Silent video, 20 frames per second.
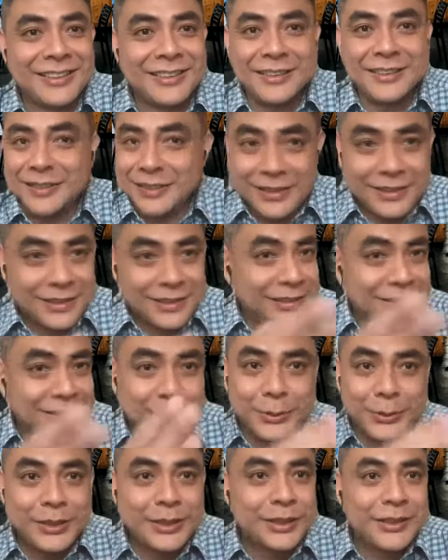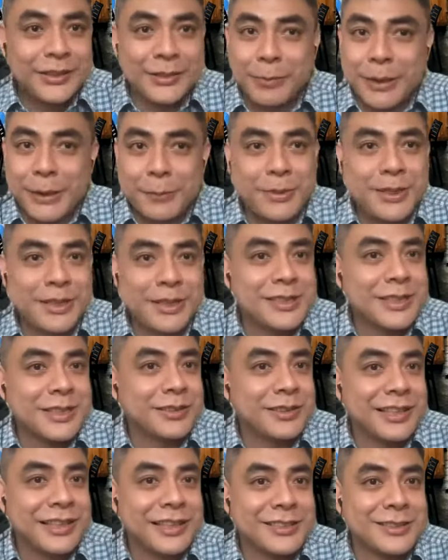And knowing my peers
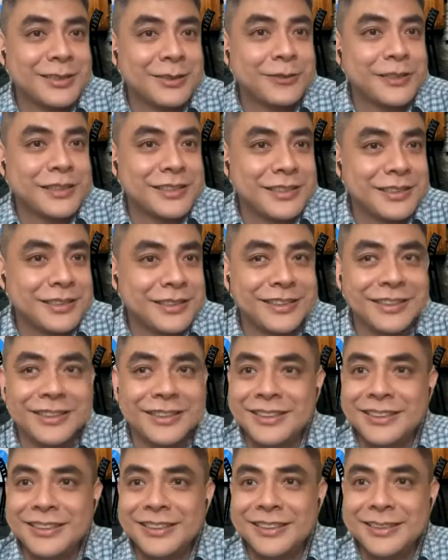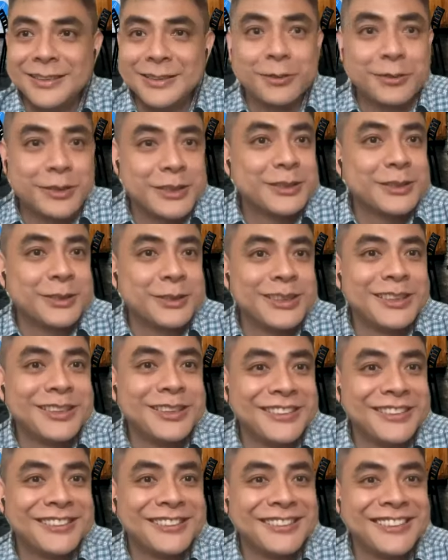out there is always it's always good,
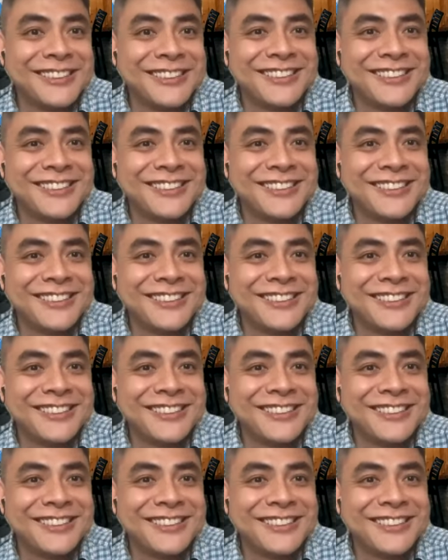right?